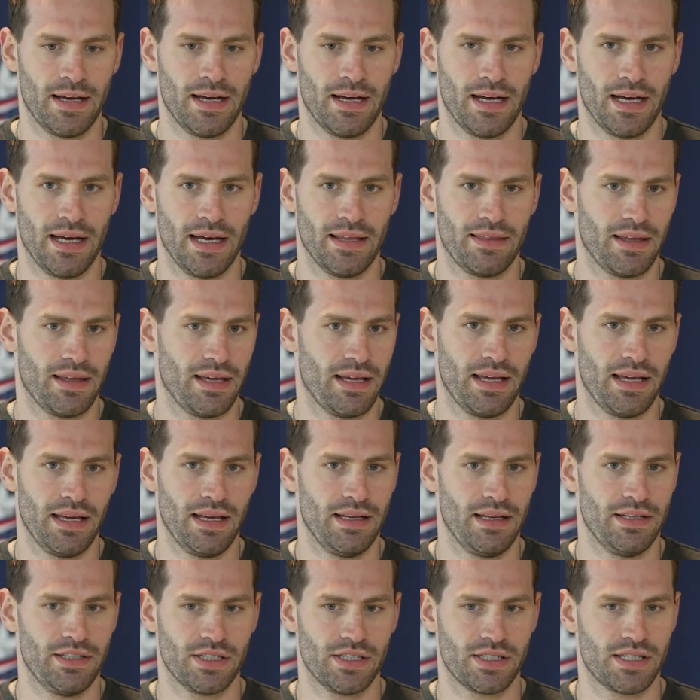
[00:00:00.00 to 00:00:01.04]
I think
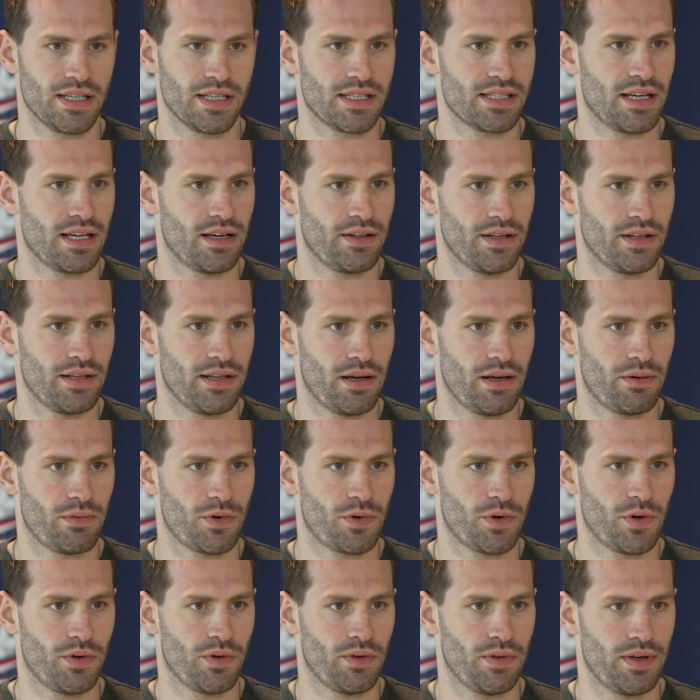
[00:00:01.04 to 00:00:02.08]
he just excelled in that
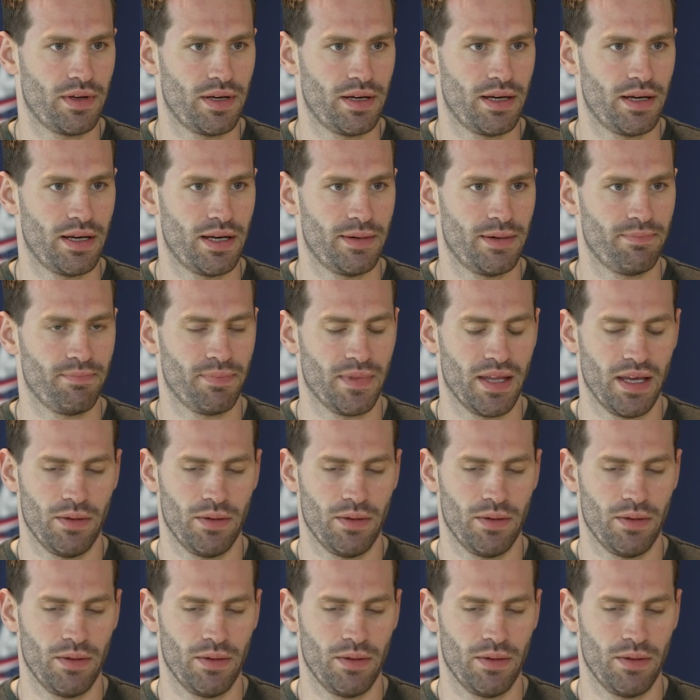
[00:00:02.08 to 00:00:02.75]
role.